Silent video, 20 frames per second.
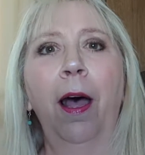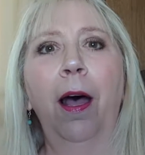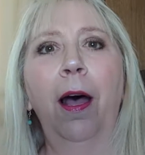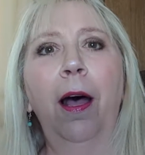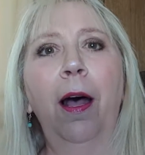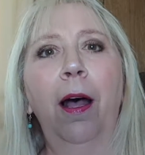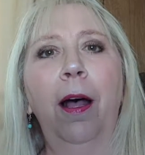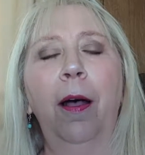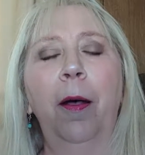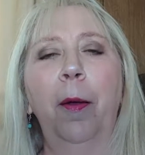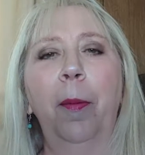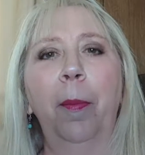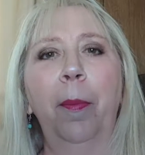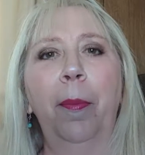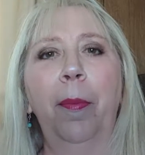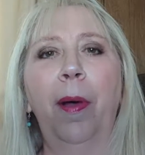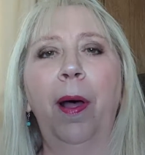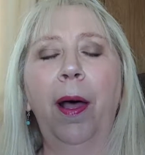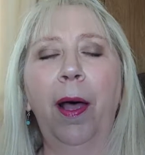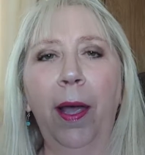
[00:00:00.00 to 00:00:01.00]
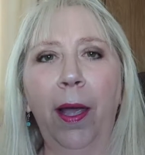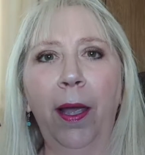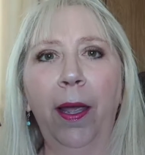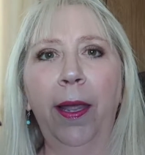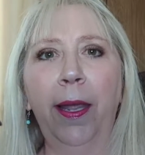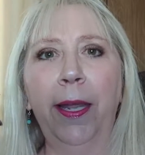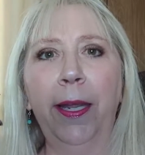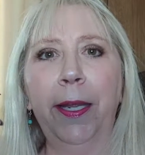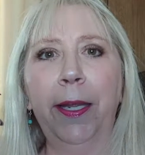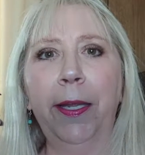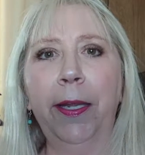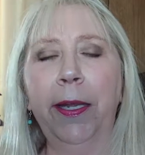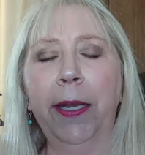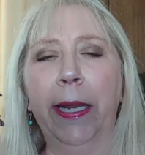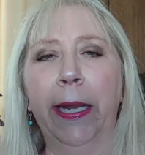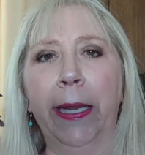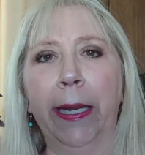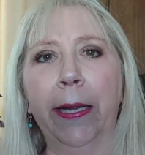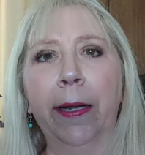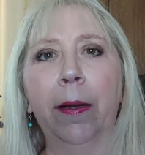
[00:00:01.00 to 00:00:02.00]
I
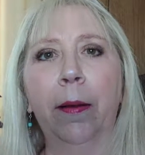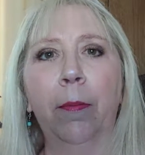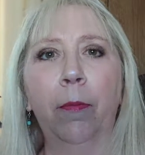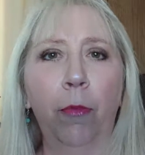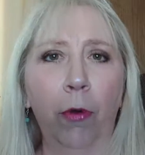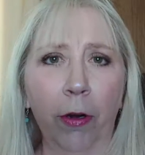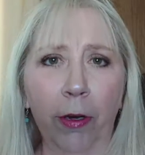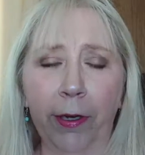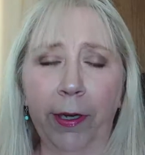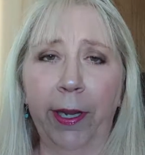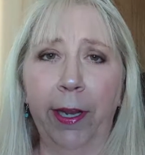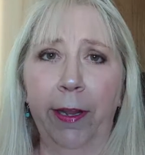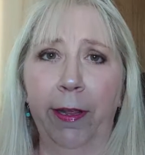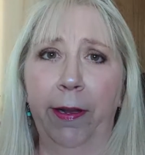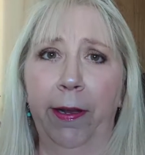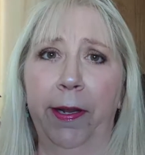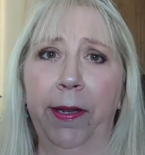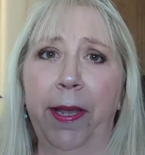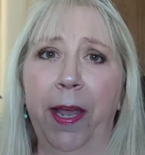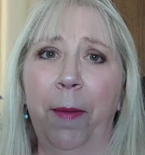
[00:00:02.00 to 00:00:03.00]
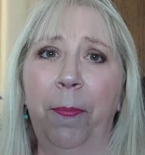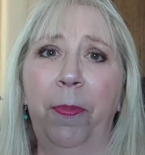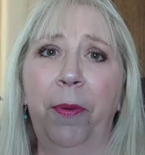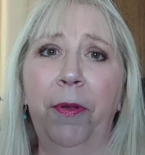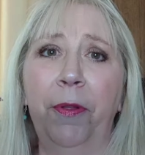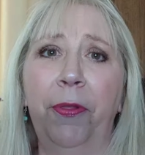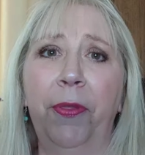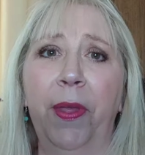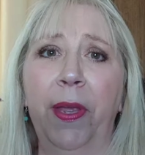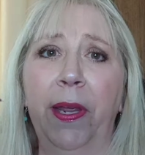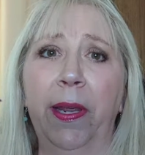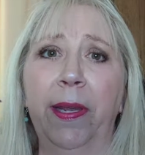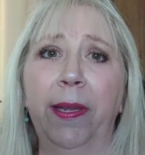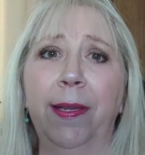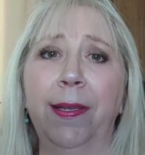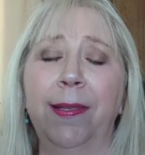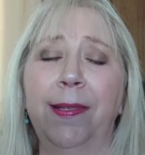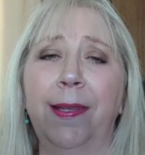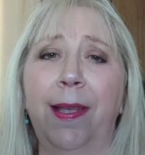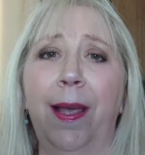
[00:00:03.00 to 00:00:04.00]
am working on a couple
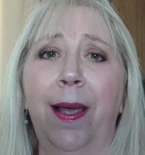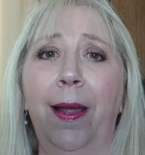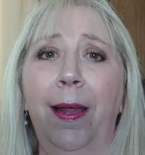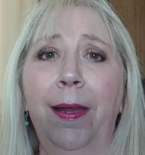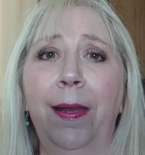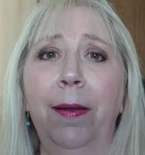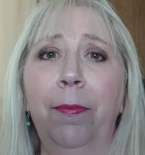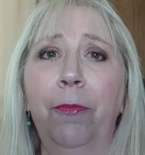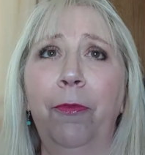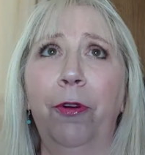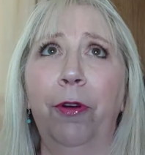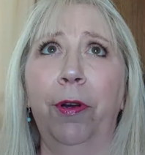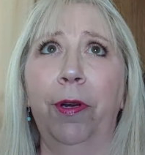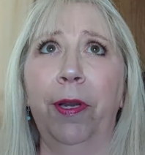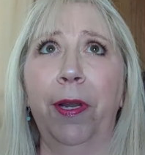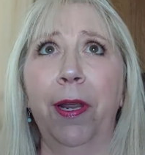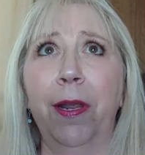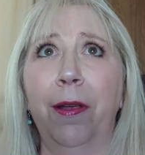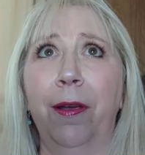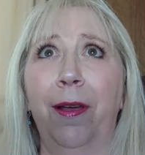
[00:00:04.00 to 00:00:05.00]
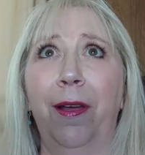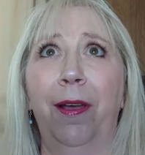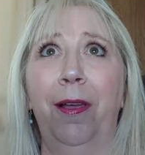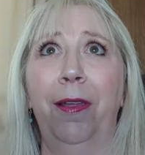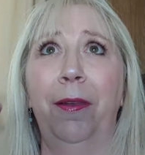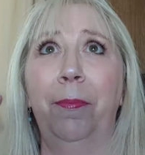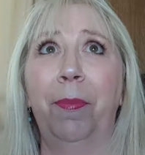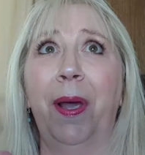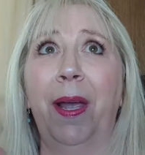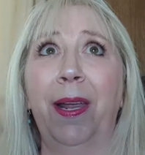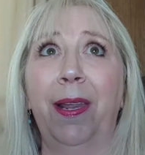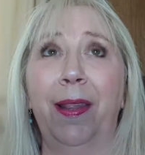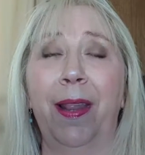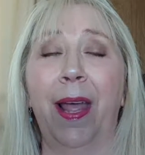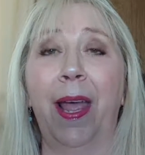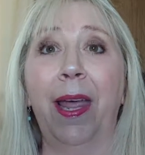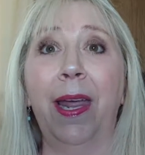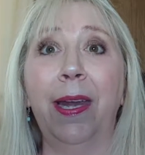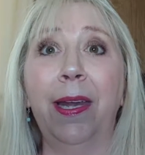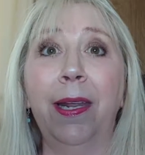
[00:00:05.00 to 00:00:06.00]
things. I am working on my
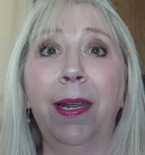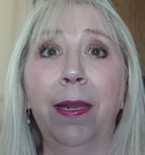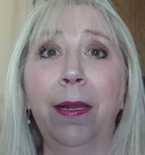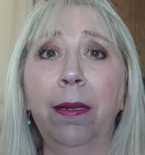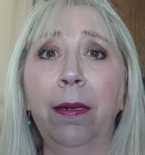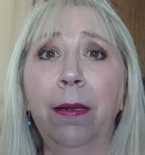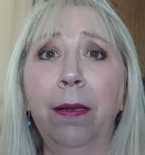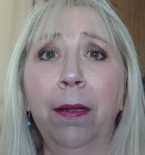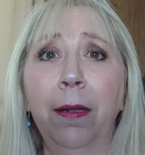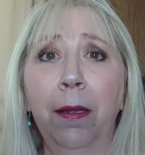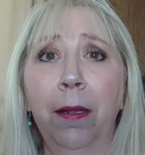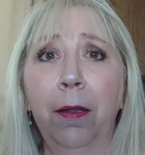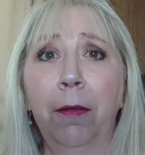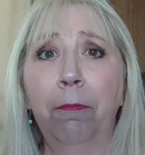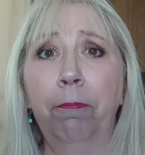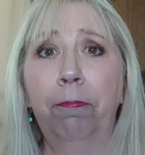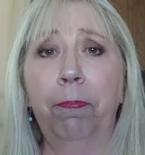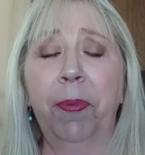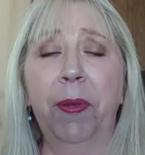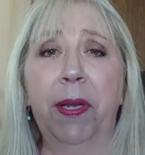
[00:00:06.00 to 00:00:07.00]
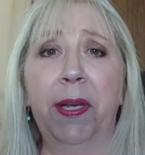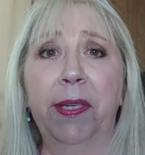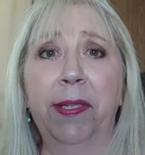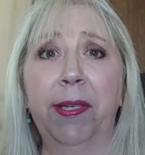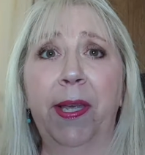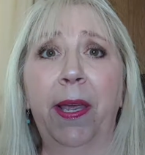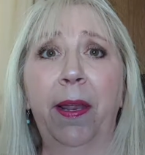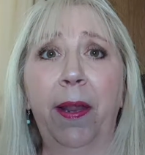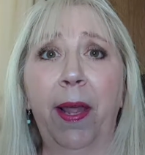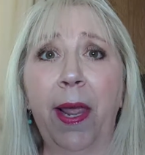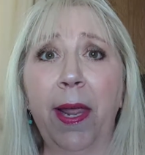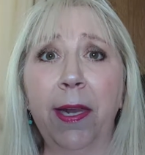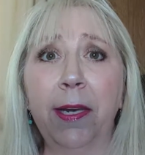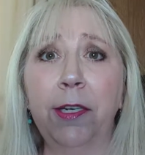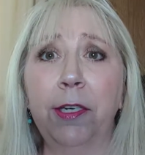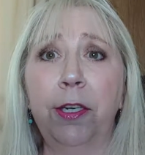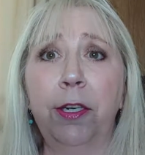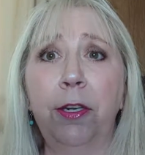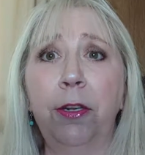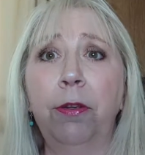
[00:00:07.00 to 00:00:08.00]
lighting because I like
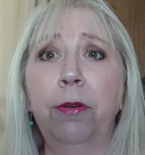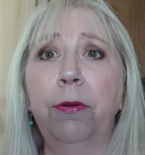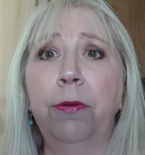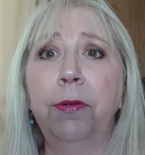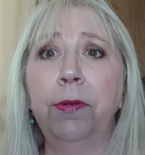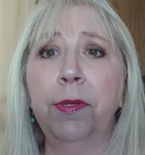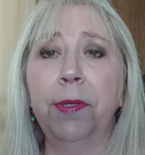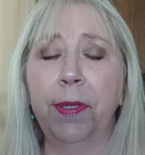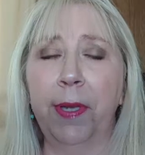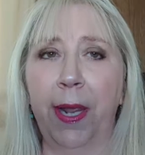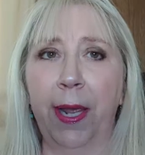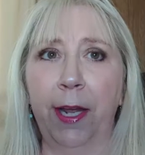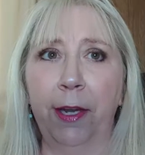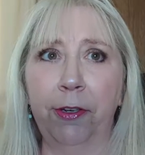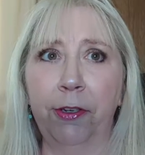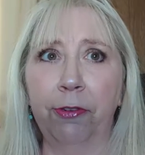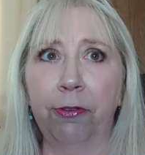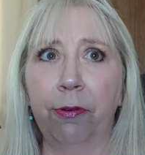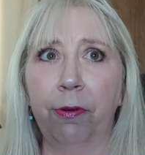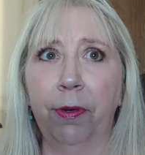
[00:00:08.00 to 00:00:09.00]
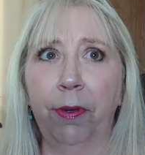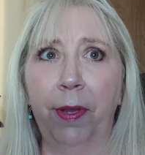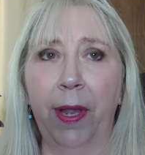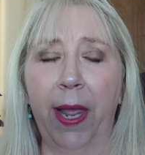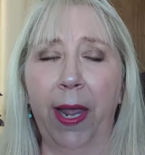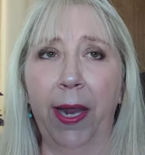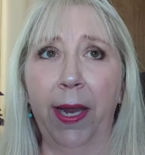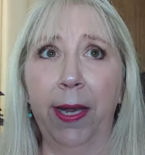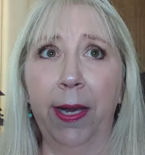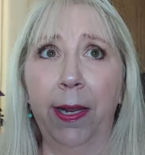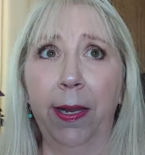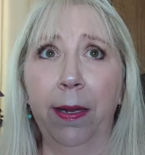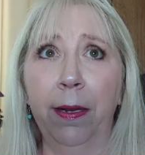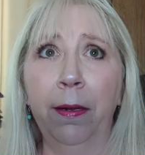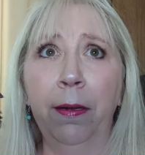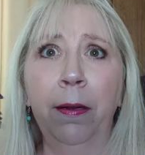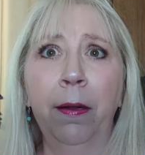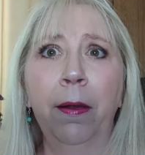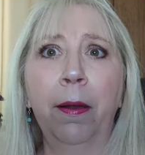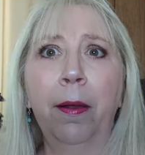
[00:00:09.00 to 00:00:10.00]
to use natural
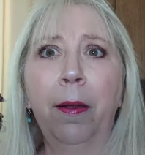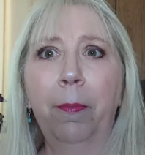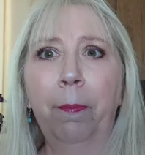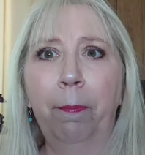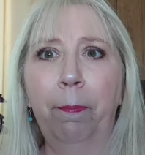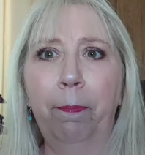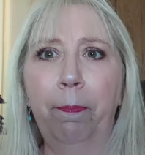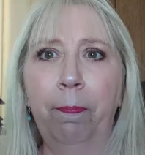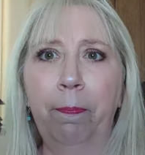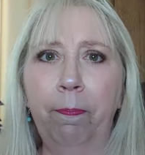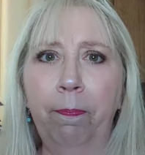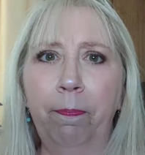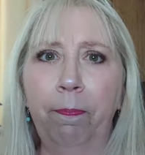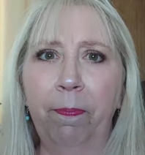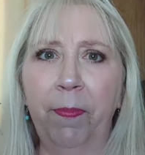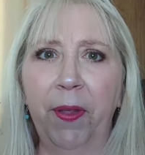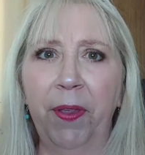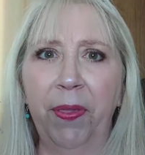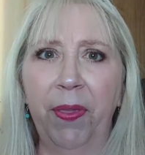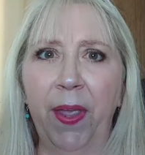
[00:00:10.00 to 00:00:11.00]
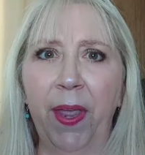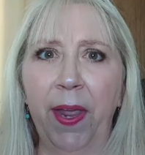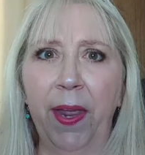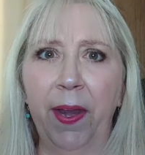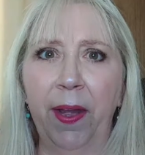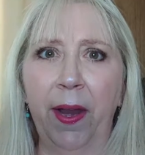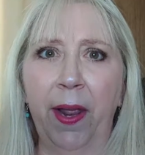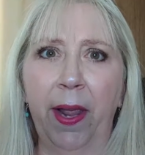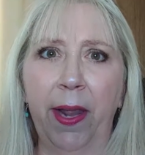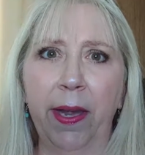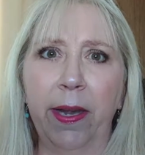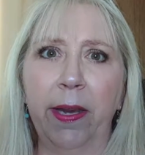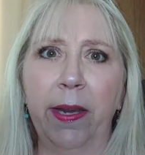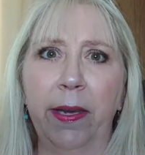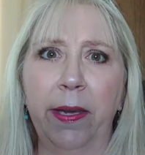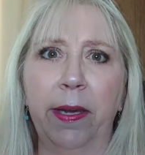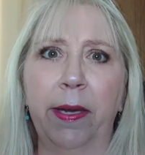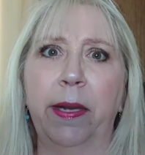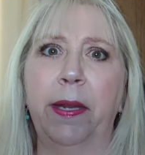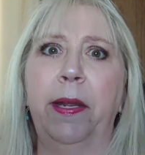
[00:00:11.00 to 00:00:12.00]
lighting, but then I need
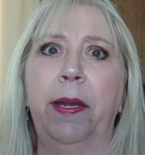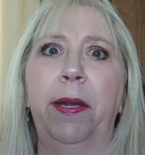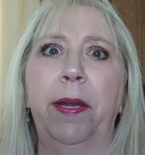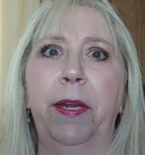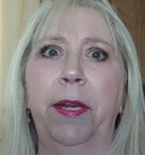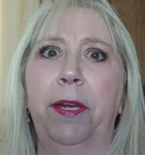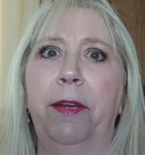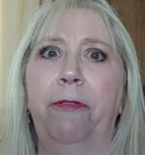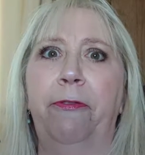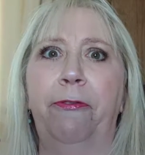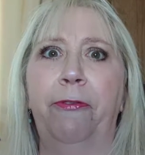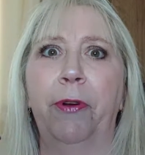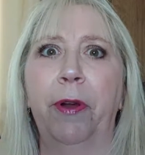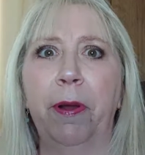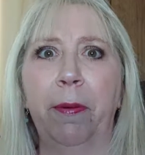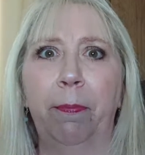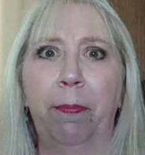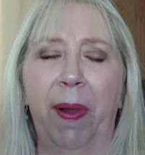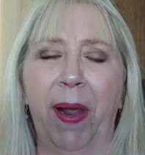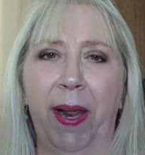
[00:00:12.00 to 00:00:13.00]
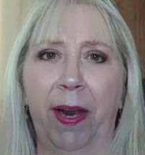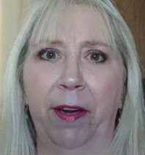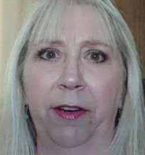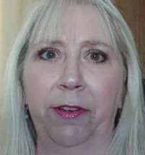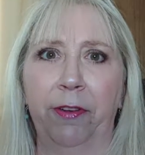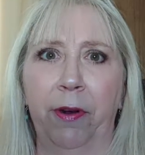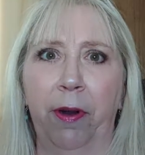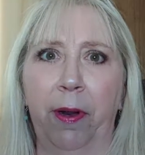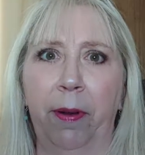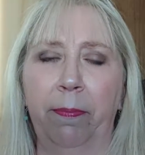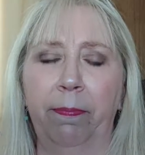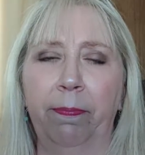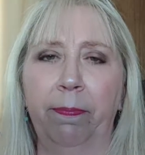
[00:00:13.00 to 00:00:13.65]
to get a different backdrop